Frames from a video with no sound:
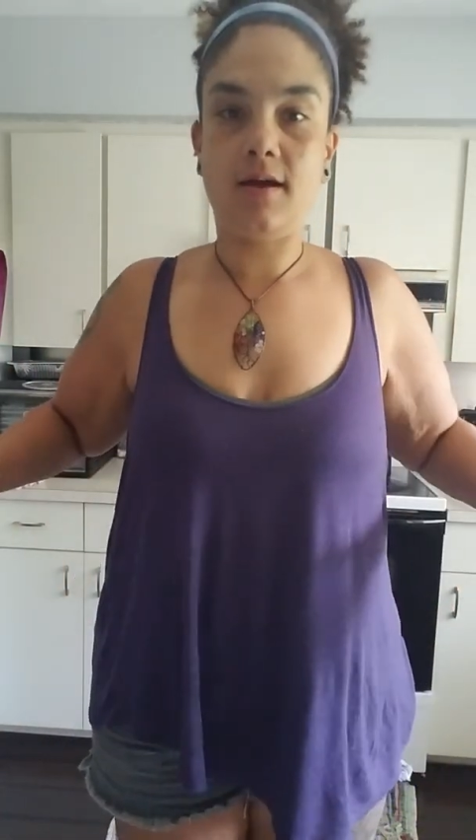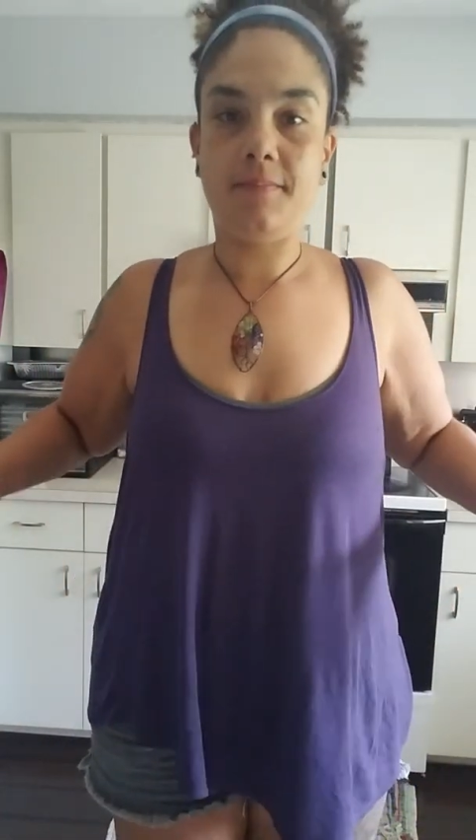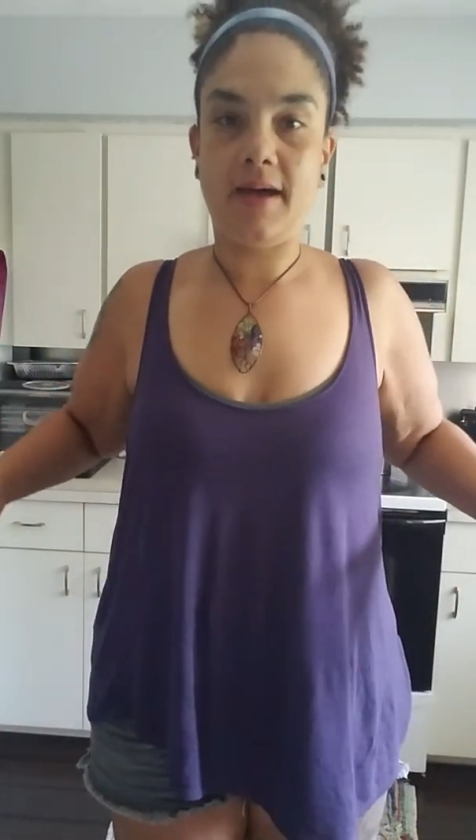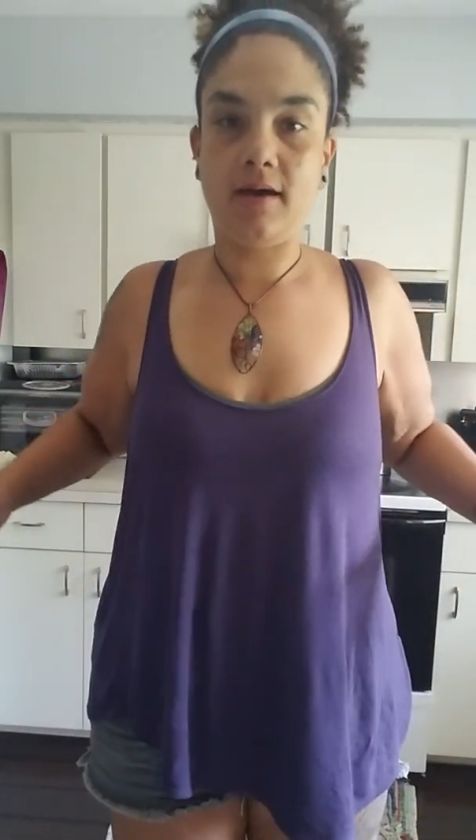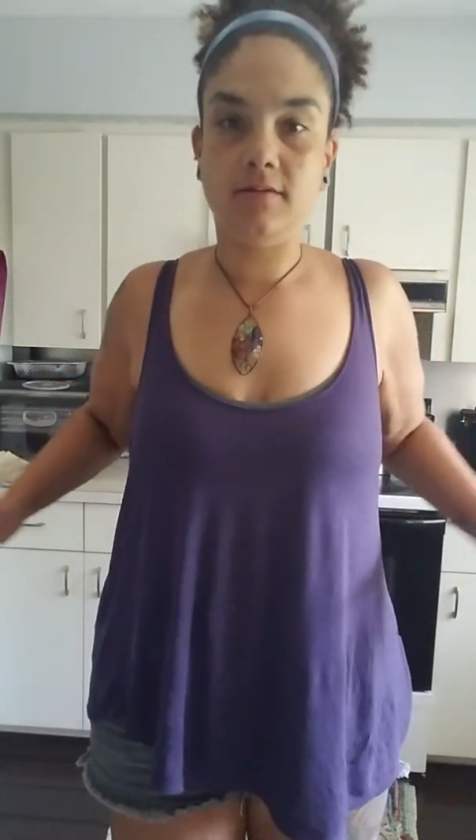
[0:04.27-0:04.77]

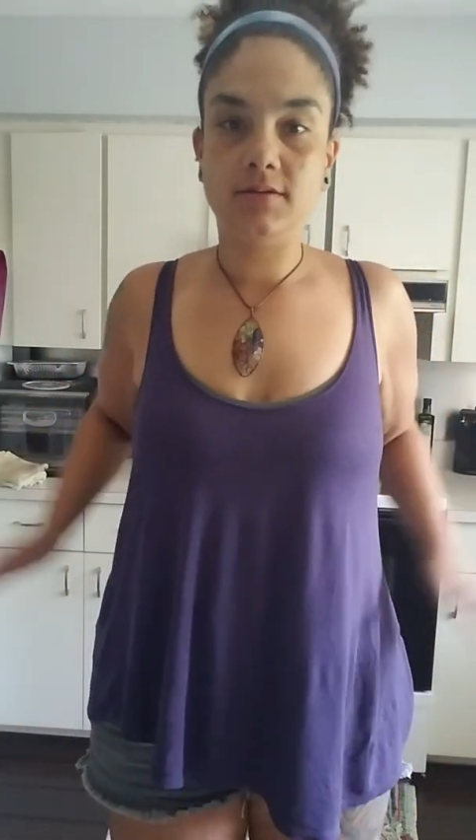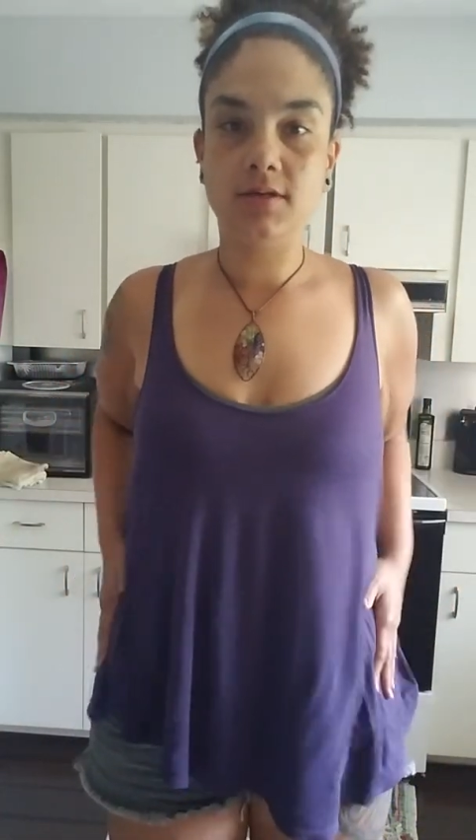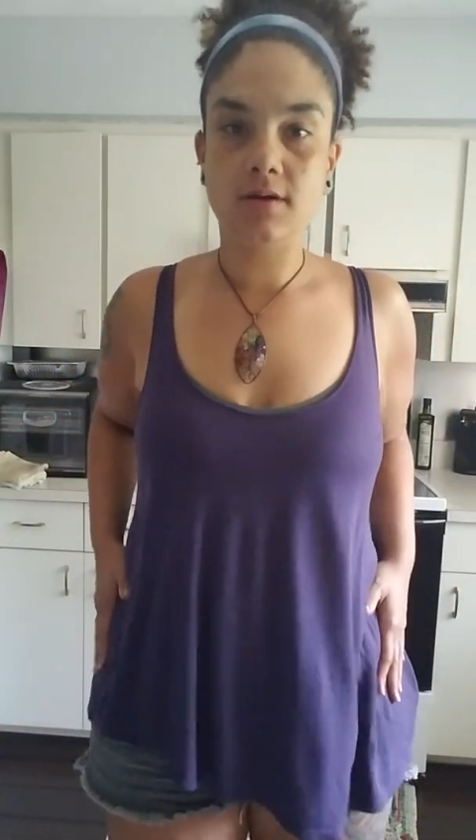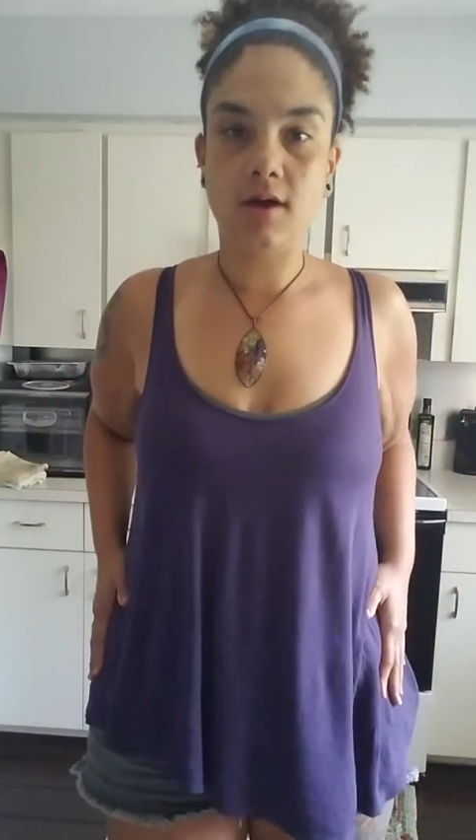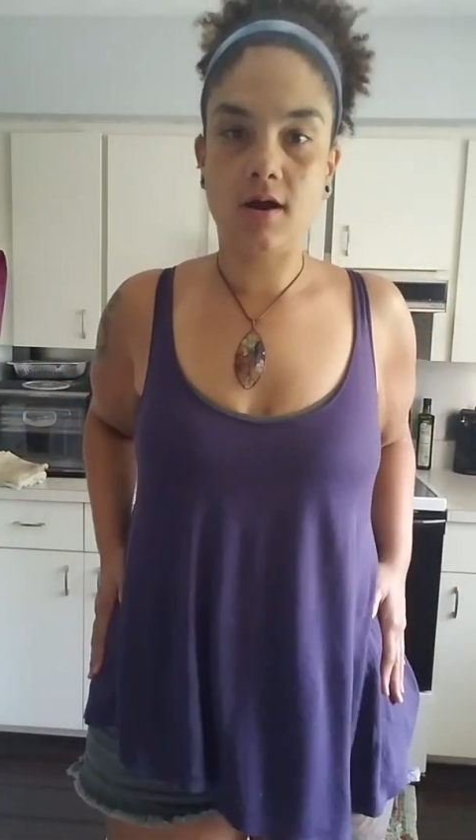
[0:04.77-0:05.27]
about
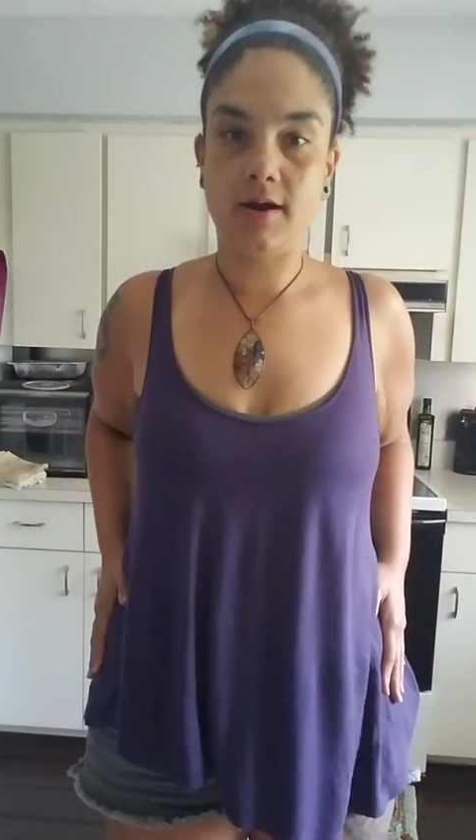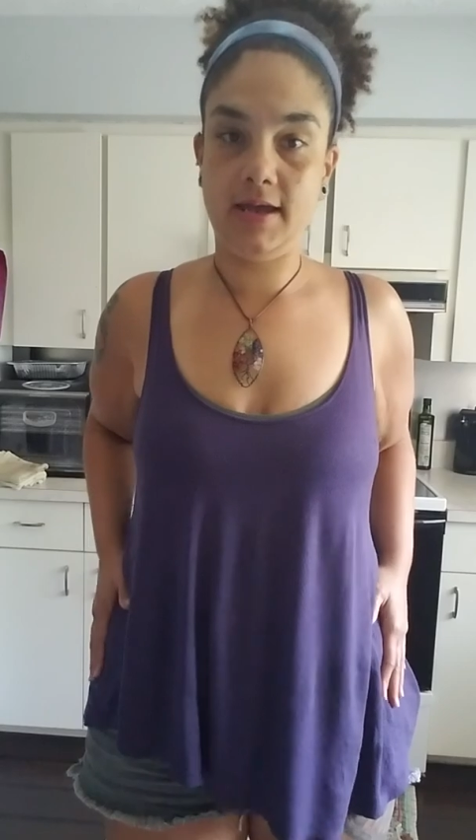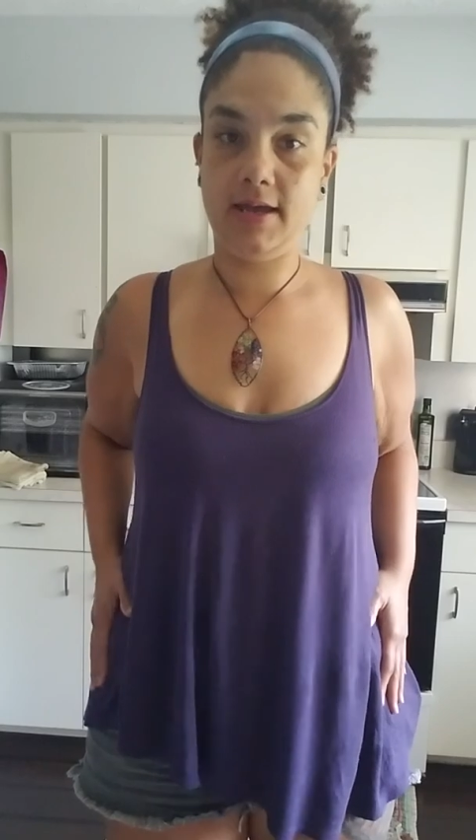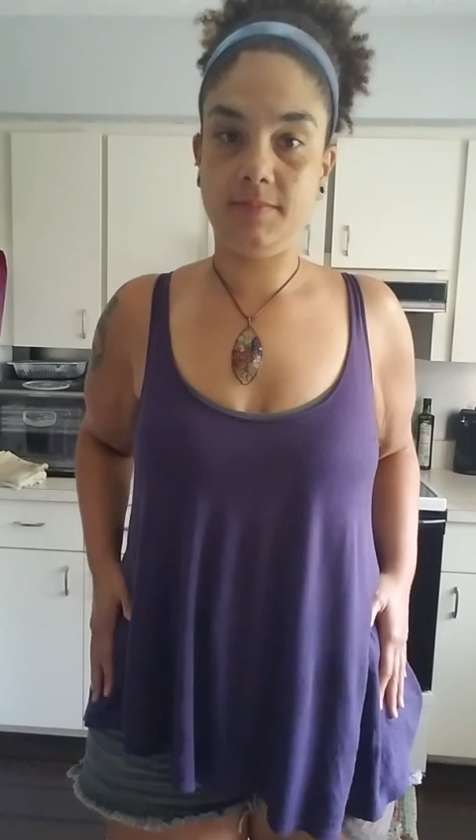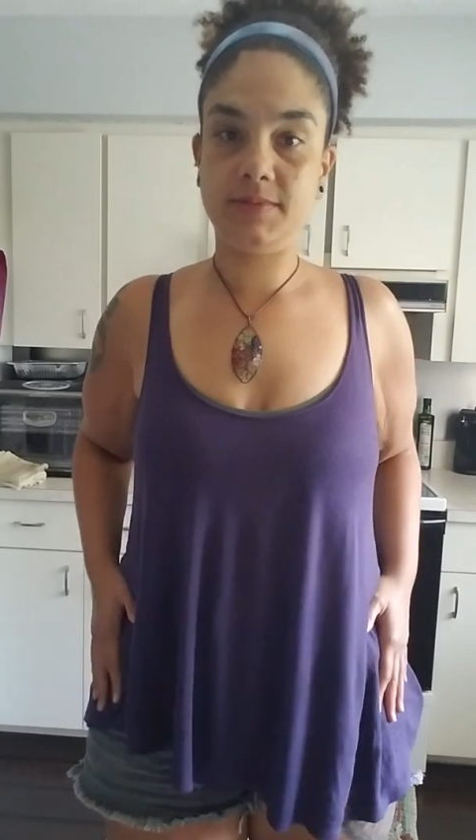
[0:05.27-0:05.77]
our
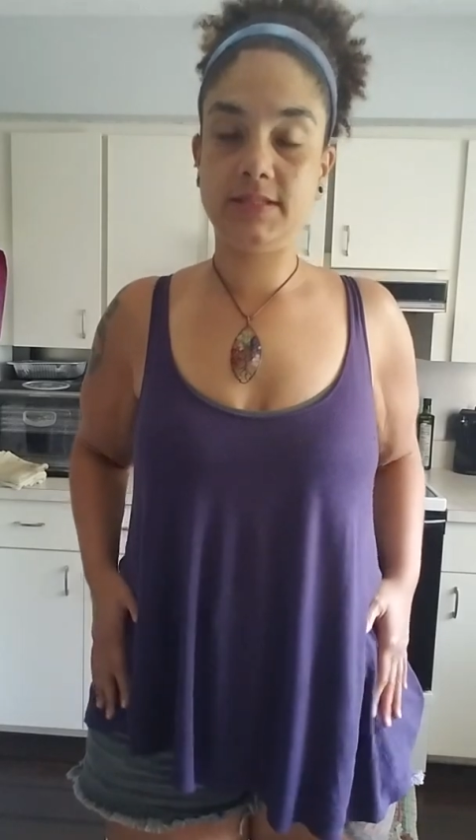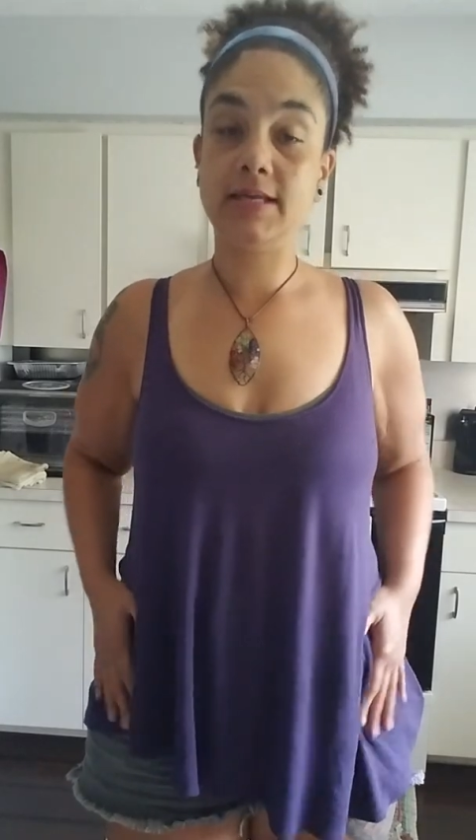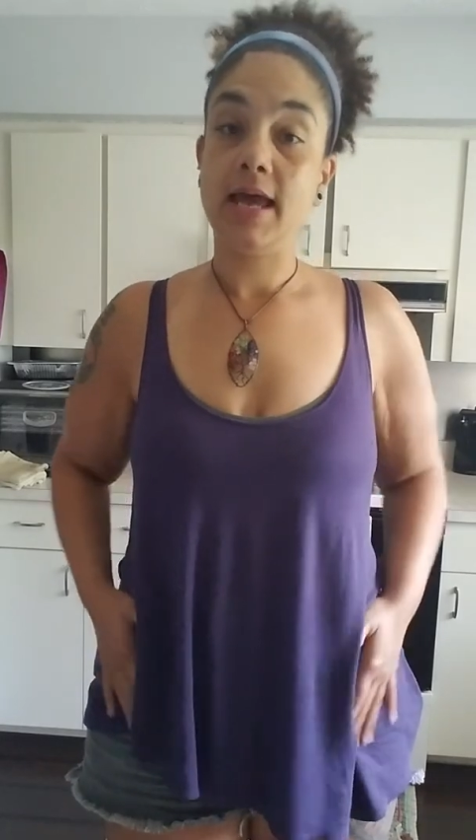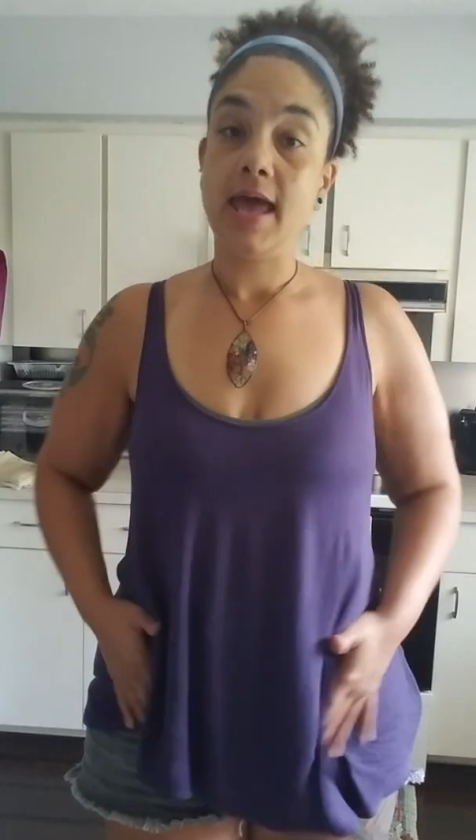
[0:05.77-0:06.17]
hips